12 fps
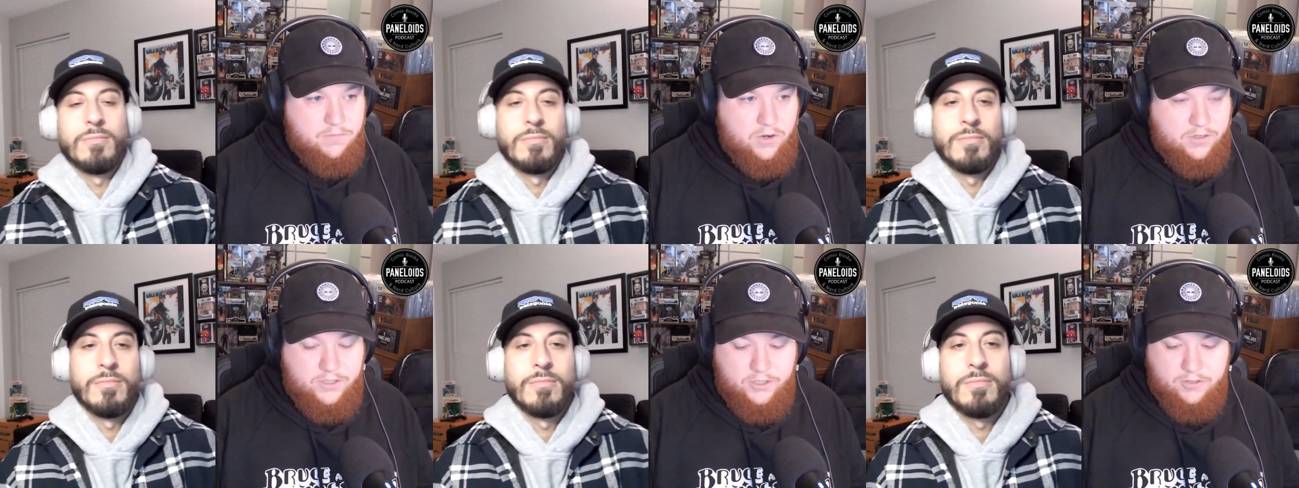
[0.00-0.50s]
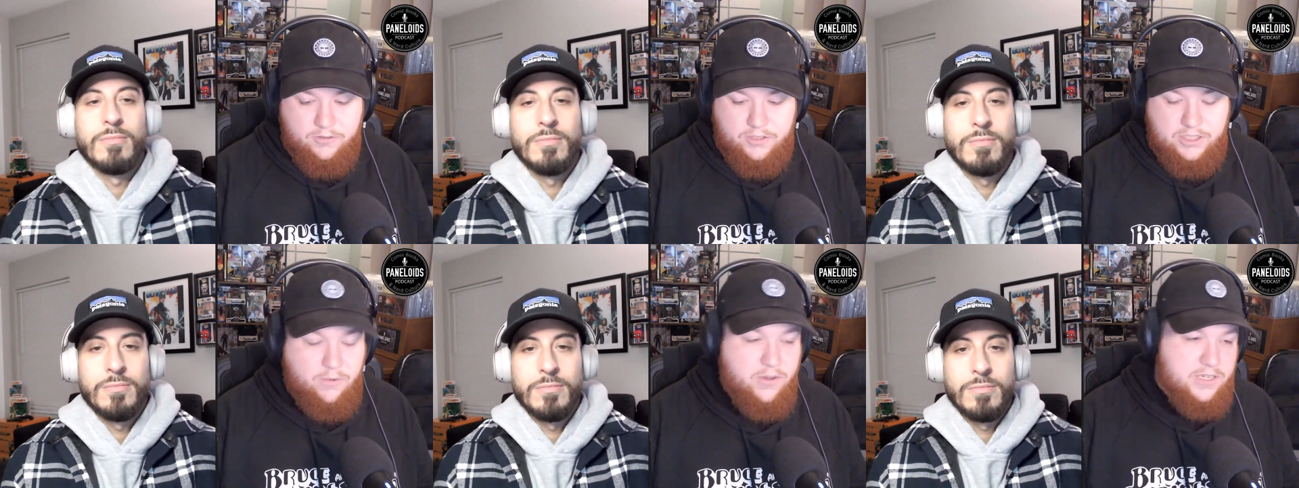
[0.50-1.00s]
Speaker 1: Mark two
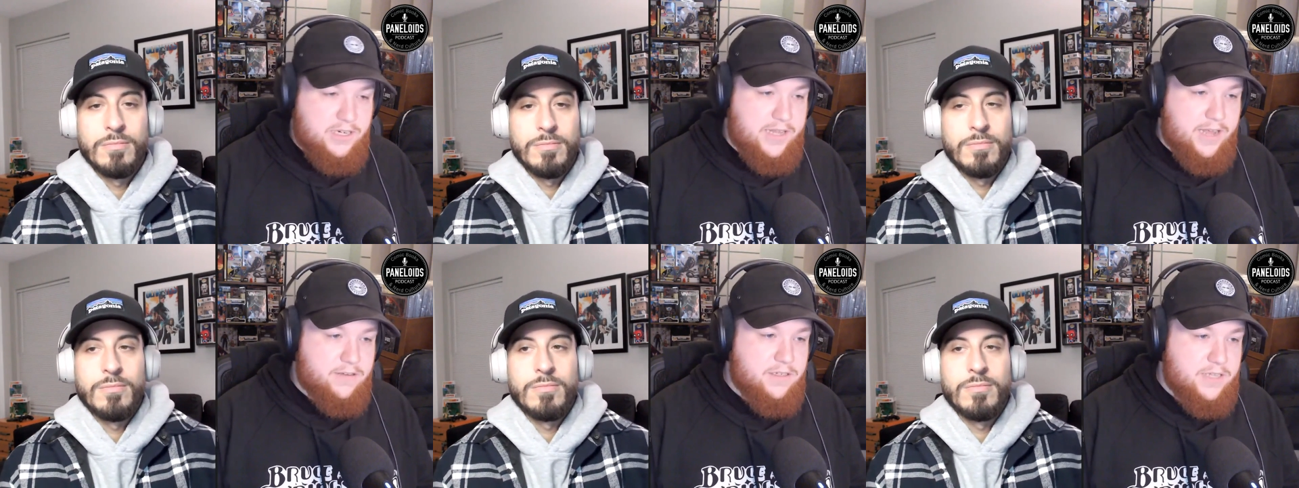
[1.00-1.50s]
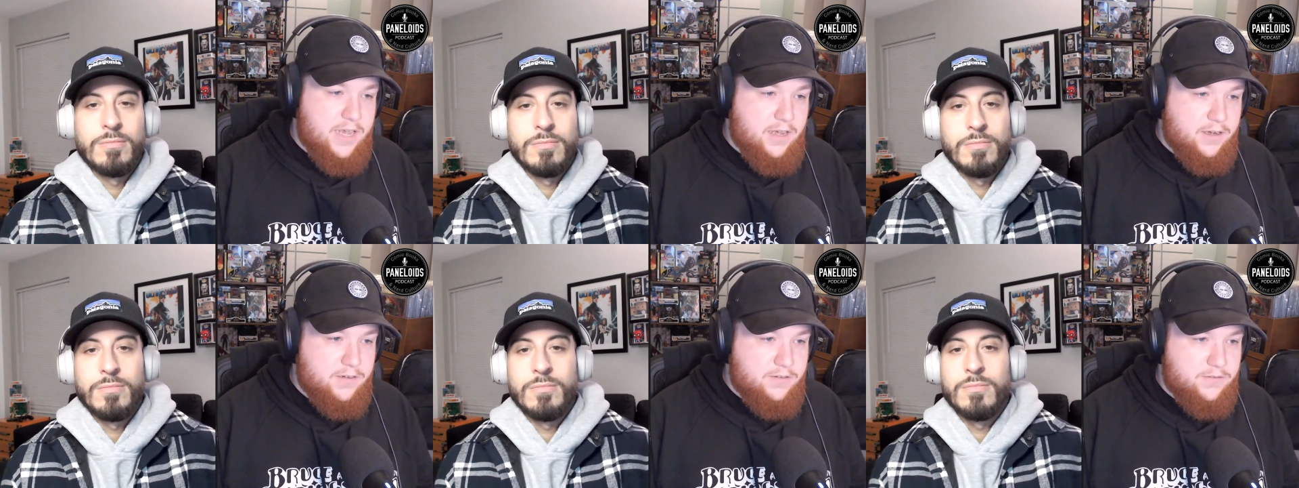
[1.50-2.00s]
she wasn't allowed to
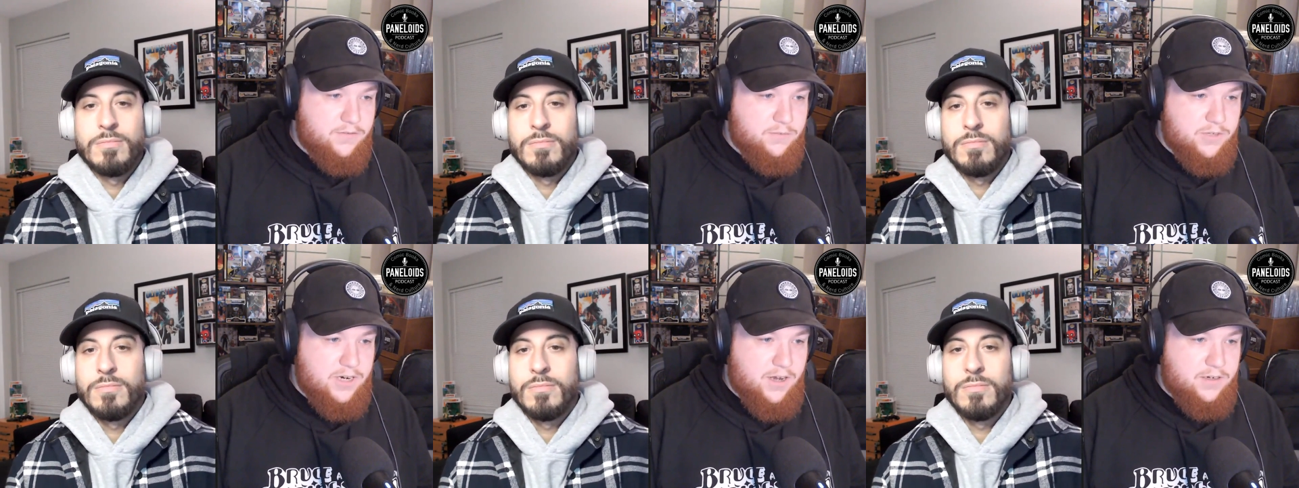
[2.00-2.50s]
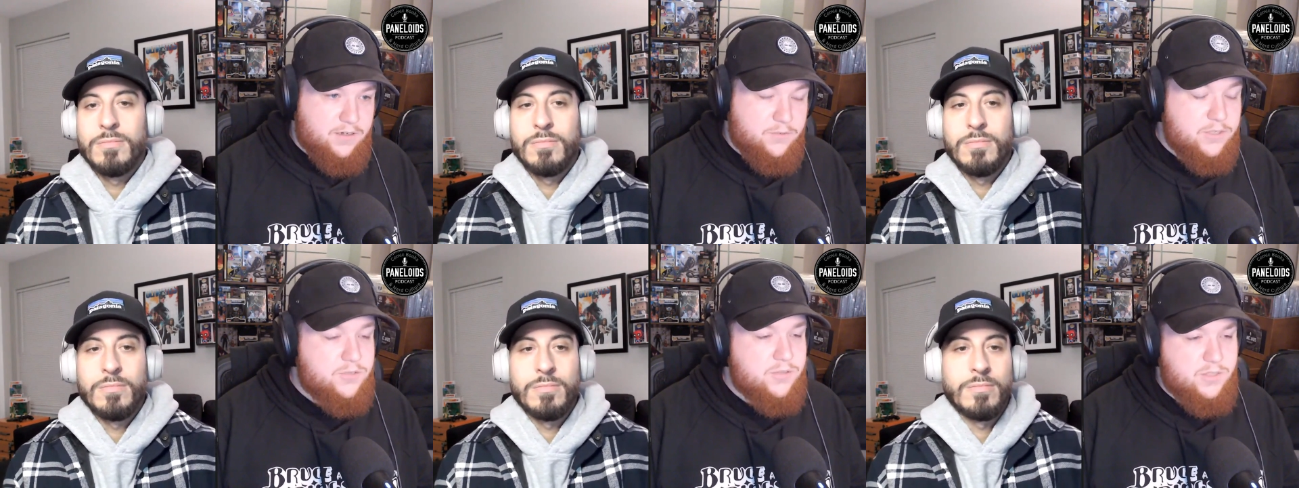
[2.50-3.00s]
take from Wakanda,
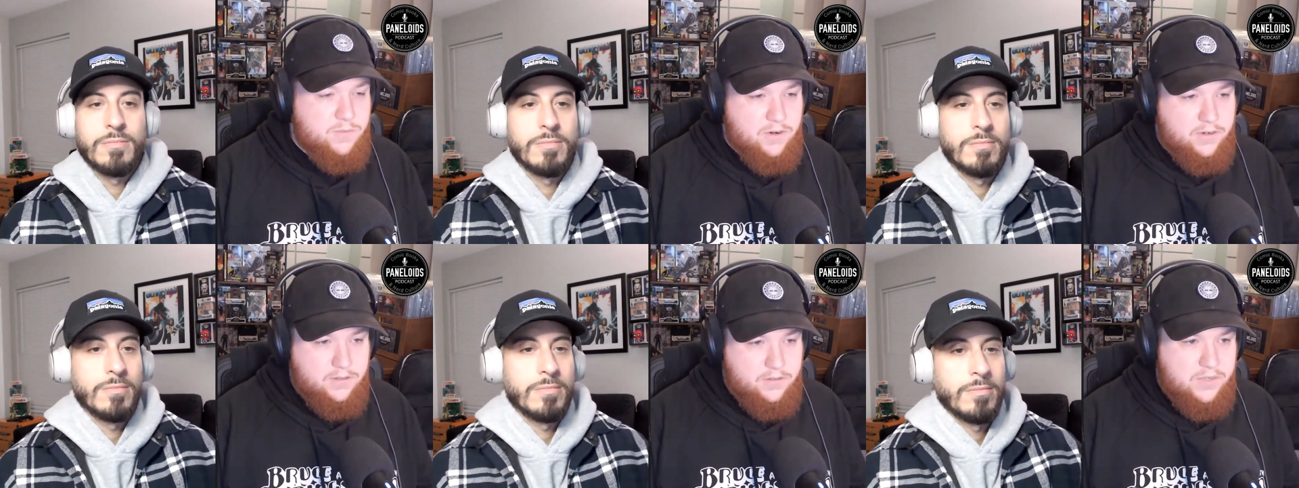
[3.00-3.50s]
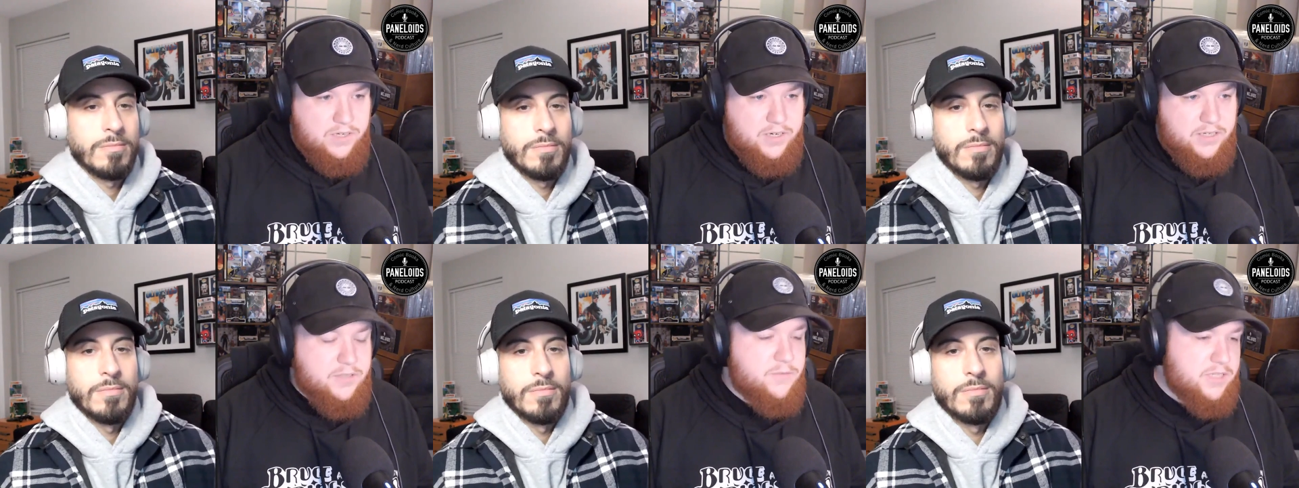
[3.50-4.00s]
which was smart
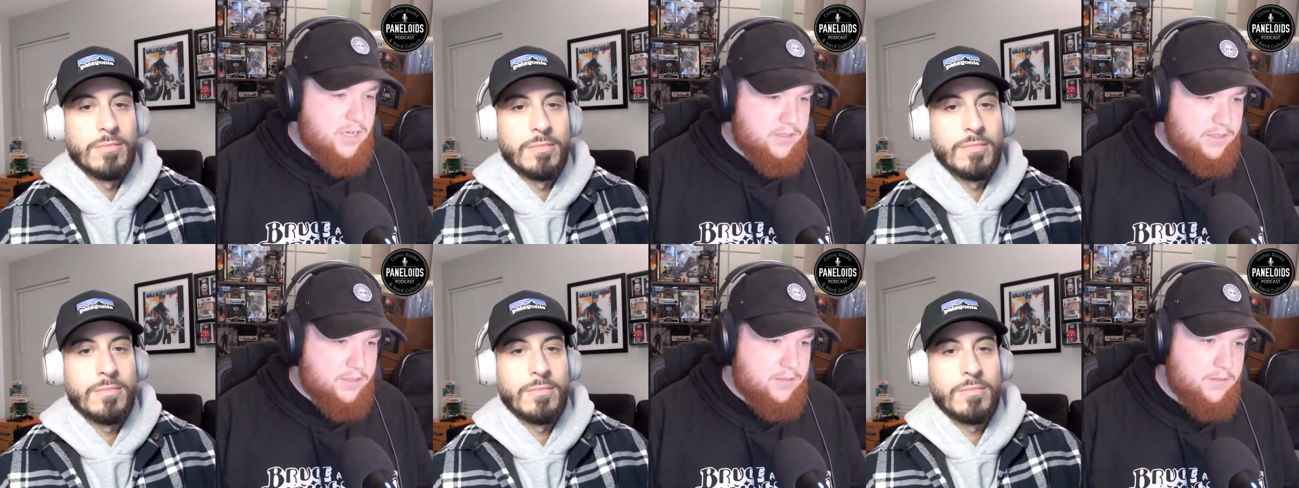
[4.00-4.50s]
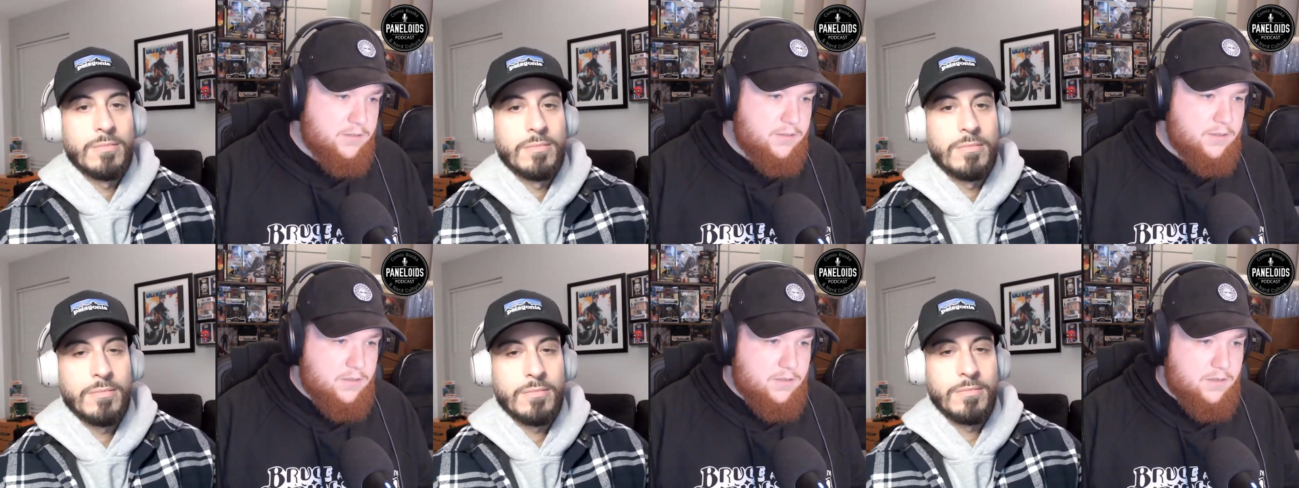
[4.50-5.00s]
because it was ugly.
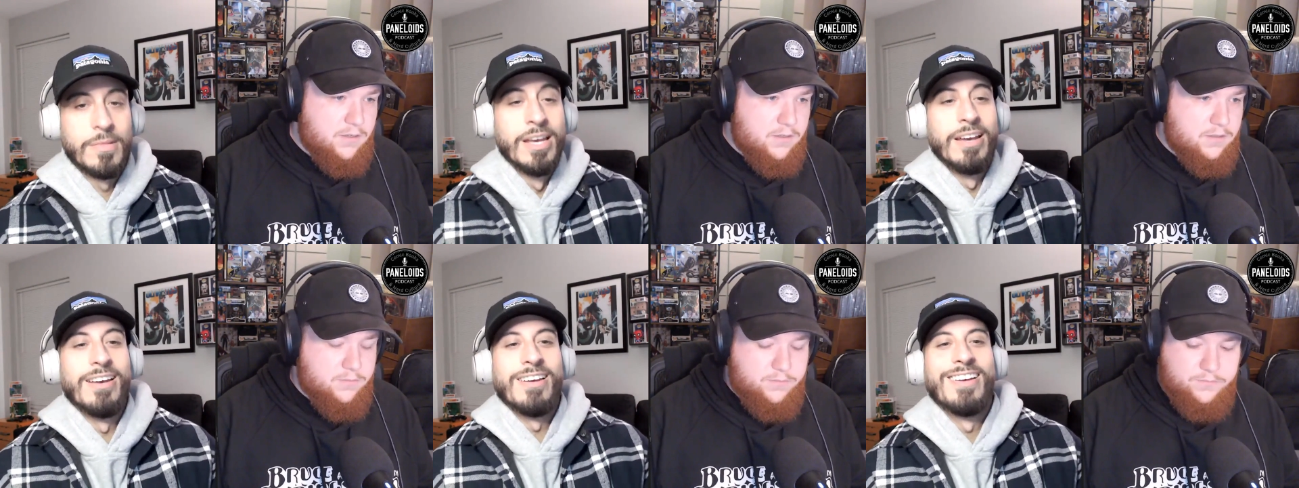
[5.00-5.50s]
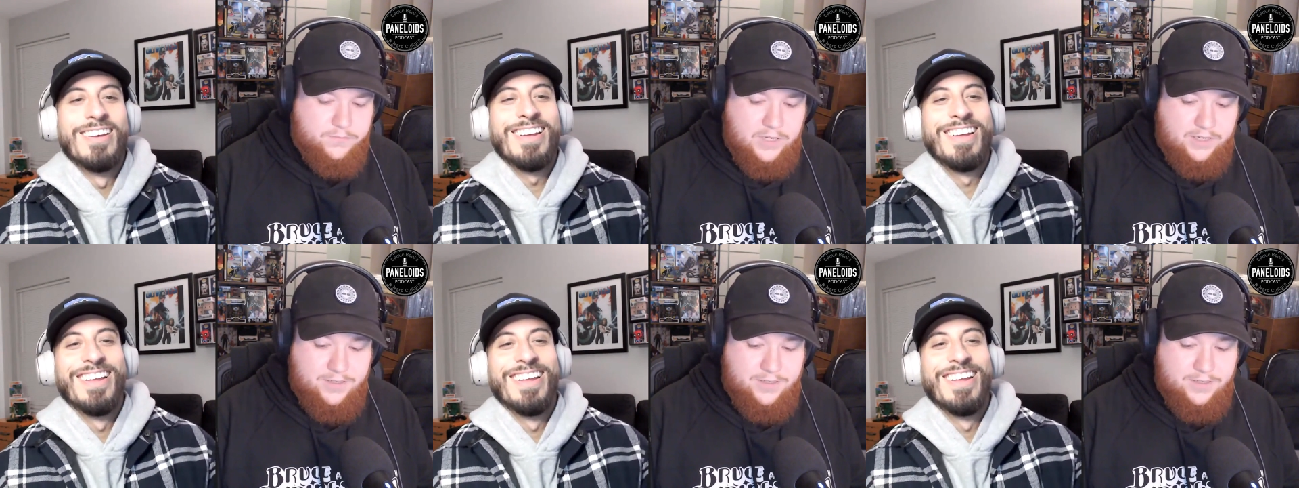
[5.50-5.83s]
um, mm.